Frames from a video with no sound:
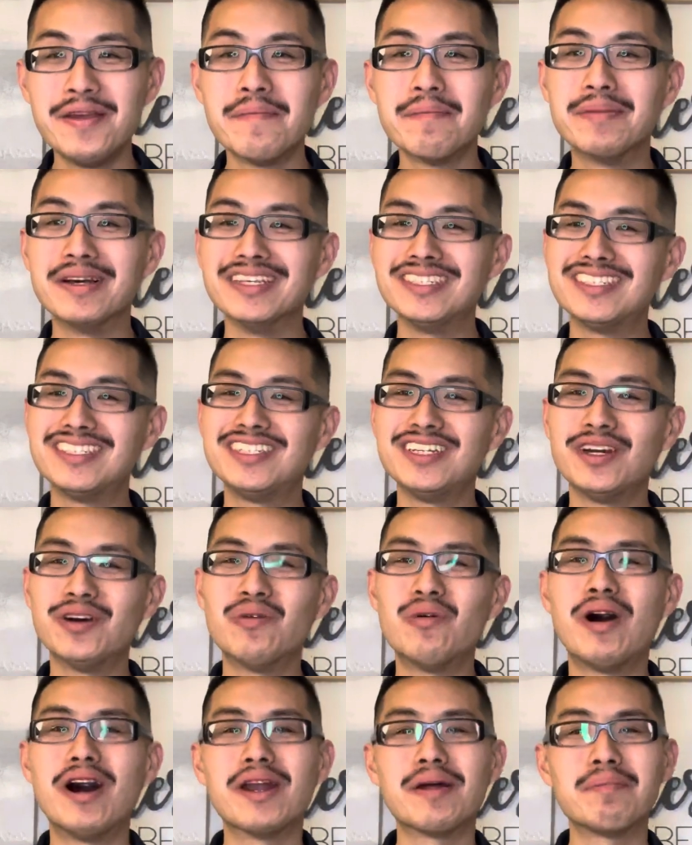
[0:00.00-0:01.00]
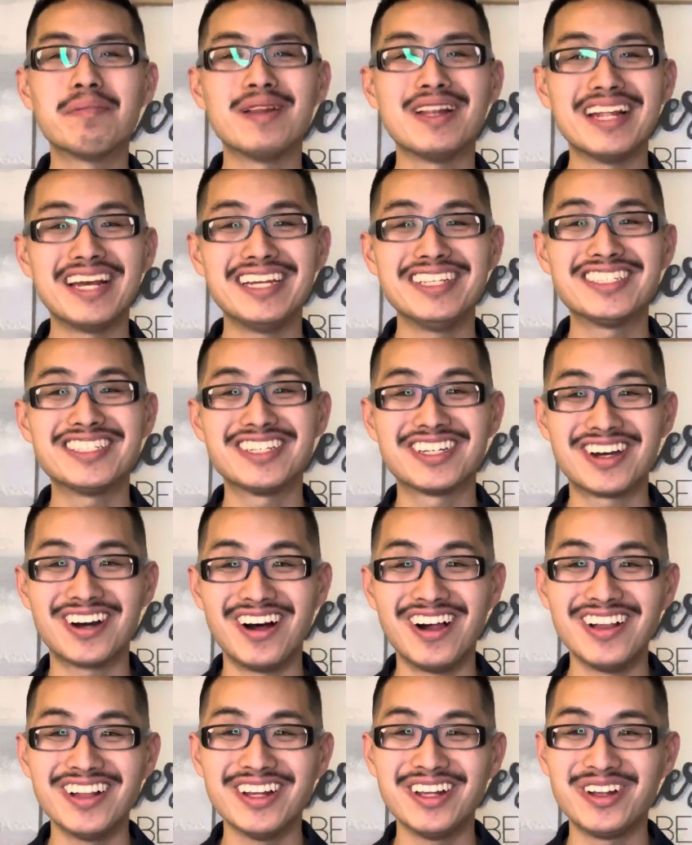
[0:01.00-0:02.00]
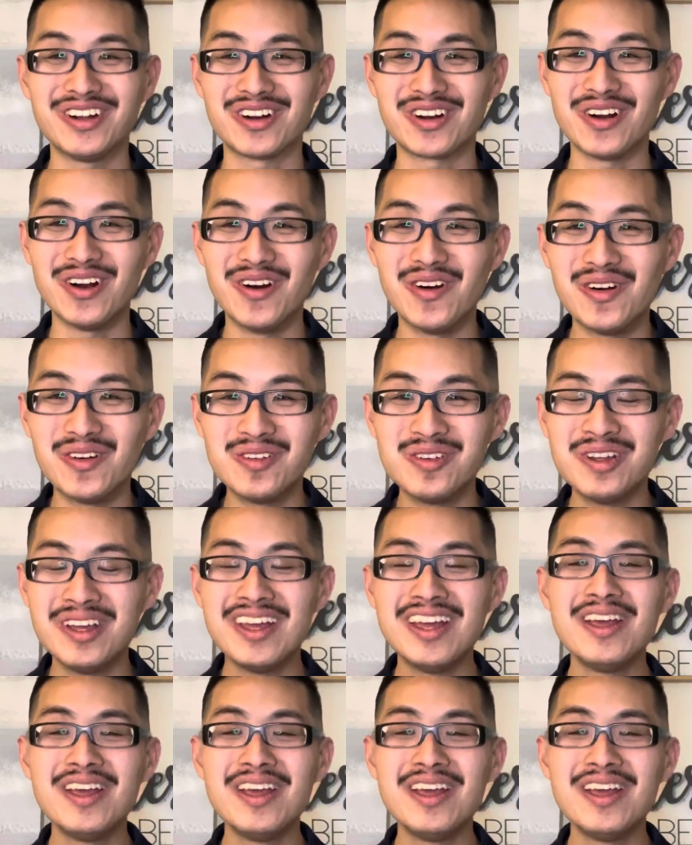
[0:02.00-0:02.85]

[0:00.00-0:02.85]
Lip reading: but still want a place to call it your own?